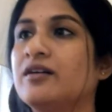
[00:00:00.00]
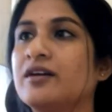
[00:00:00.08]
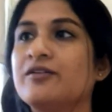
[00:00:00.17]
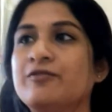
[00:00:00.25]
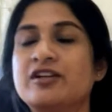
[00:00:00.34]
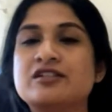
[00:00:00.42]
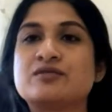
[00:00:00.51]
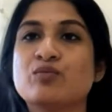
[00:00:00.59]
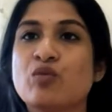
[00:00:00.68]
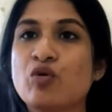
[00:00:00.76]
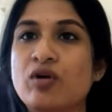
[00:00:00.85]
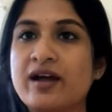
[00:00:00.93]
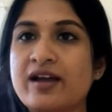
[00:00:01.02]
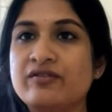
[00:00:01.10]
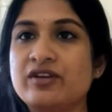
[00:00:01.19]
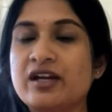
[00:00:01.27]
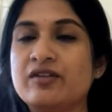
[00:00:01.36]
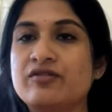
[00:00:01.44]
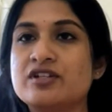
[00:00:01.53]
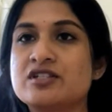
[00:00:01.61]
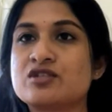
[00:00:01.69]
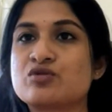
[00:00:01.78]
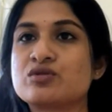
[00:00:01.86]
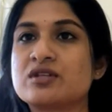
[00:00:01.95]
if it is more heavy, and if it is
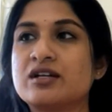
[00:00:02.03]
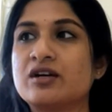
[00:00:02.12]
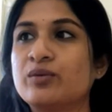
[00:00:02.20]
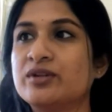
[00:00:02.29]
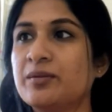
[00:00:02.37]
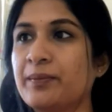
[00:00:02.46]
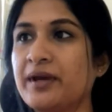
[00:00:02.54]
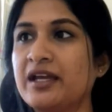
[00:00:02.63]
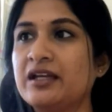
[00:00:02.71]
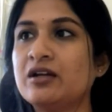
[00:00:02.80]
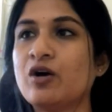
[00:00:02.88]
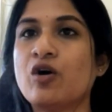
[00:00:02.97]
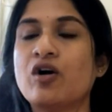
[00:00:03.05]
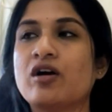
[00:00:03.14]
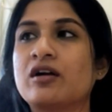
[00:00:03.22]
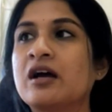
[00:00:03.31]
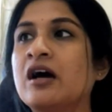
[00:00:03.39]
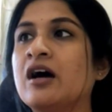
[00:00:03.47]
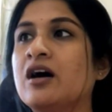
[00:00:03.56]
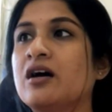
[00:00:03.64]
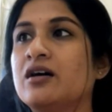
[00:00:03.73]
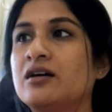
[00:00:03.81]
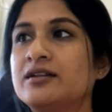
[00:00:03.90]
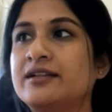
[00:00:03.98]
associated with the pain, or
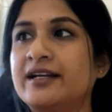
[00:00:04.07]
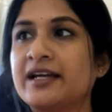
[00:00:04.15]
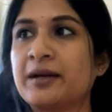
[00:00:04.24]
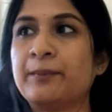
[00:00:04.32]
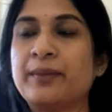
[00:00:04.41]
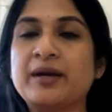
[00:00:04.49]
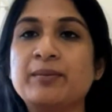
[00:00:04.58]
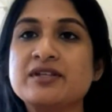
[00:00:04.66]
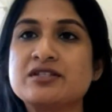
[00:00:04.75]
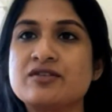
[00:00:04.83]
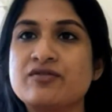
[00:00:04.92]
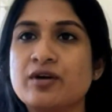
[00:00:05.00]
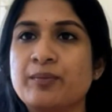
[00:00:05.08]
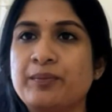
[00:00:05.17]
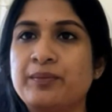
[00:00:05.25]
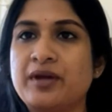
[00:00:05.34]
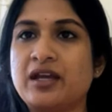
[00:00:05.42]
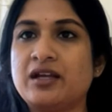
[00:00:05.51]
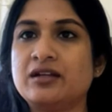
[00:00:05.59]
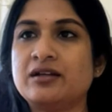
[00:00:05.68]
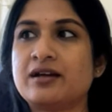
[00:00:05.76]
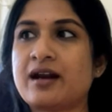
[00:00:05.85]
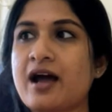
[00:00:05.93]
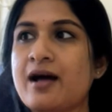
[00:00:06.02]
that accompanied by severe pain,
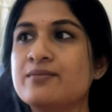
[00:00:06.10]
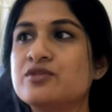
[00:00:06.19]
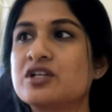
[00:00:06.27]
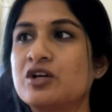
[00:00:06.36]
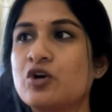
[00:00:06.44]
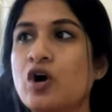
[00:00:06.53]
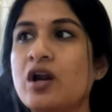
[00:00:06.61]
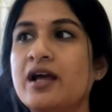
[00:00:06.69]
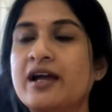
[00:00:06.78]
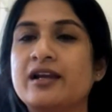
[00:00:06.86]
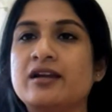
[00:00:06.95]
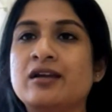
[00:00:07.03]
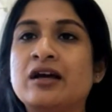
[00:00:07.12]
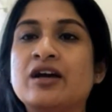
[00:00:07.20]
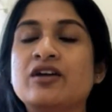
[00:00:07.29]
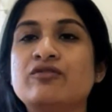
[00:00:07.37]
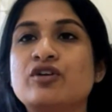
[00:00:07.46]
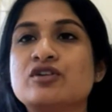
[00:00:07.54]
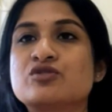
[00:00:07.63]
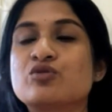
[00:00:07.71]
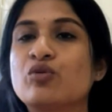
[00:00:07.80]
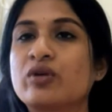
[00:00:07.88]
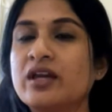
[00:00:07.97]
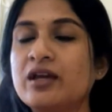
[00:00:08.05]
cramps and all, and if you are
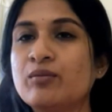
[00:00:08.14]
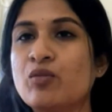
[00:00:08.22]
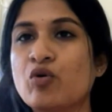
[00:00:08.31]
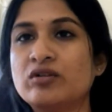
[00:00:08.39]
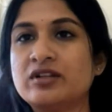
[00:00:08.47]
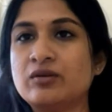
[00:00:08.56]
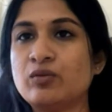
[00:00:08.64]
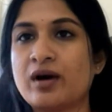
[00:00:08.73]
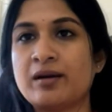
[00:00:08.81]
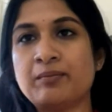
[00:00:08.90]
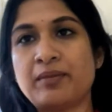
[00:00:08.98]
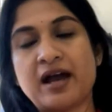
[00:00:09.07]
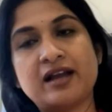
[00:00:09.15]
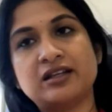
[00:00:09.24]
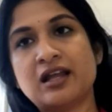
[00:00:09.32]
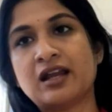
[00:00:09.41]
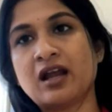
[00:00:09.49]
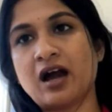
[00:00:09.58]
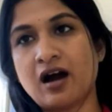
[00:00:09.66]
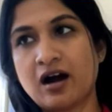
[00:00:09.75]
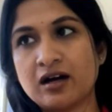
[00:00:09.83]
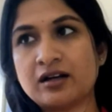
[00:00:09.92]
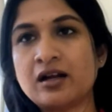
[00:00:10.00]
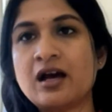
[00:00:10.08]
soaking more than one pad in an
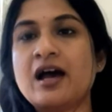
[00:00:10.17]
hour,